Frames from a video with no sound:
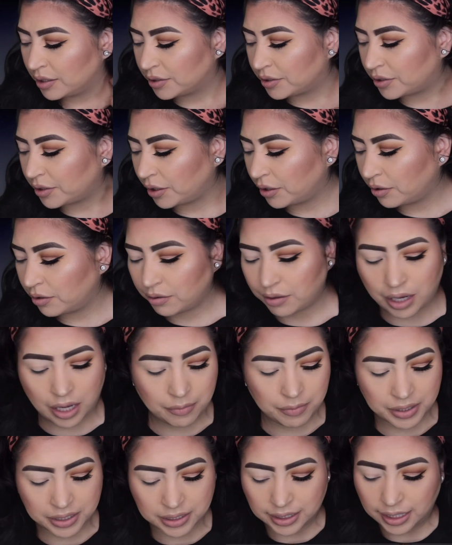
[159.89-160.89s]
So
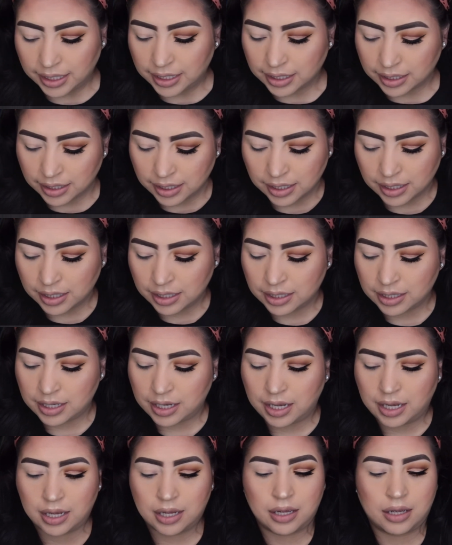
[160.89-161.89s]
I'll be taking
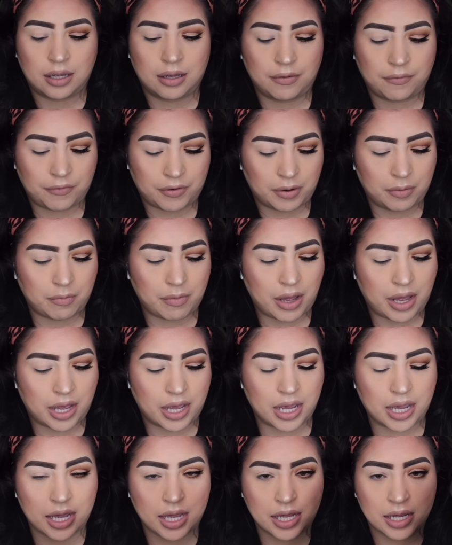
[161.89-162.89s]
from
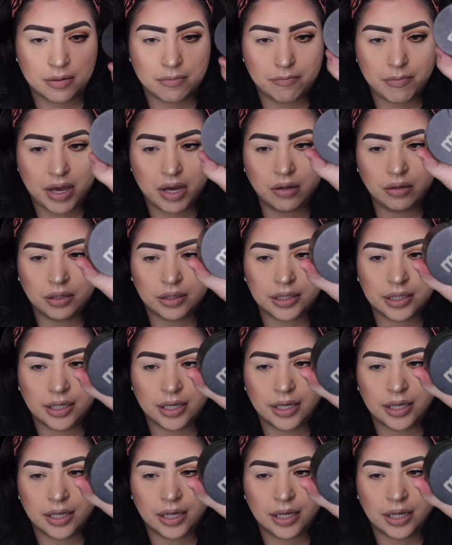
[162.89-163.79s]
my Melt